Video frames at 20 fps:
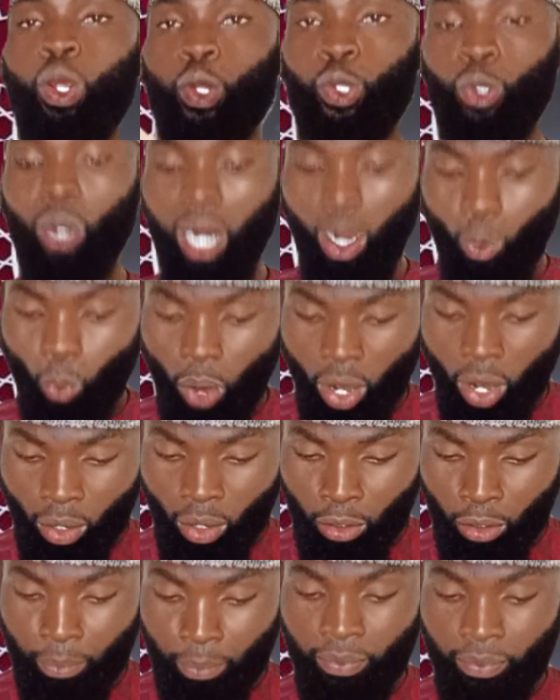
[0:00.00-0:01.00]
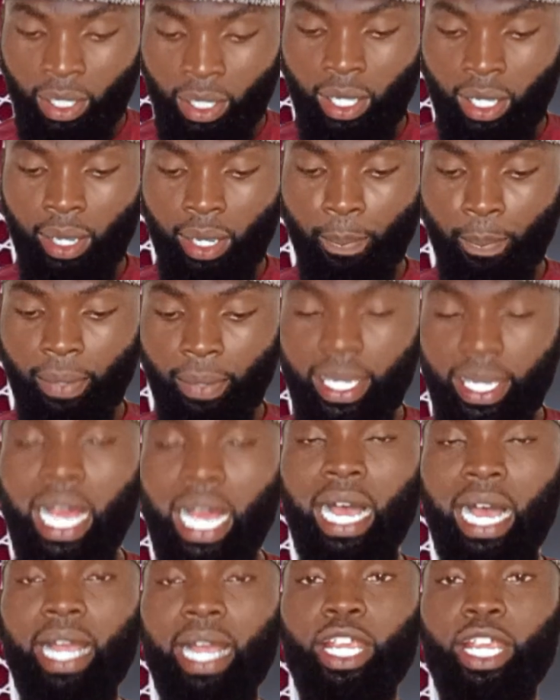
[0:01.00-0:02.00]
You are welcome,
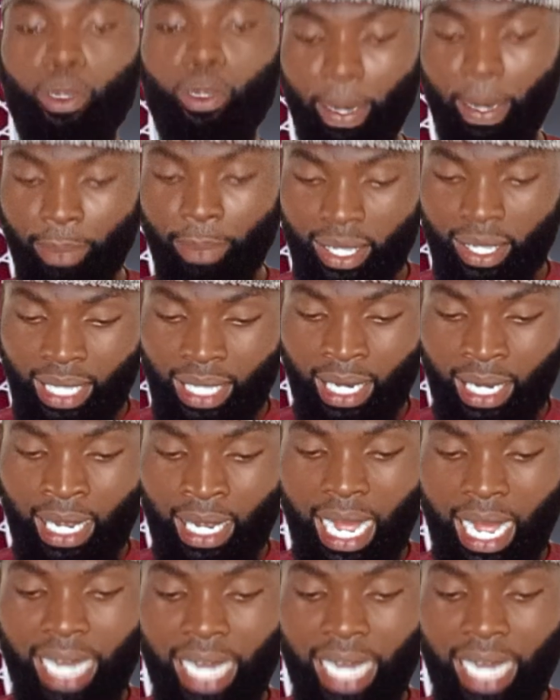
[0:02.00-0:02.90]
ya akhi, my brother.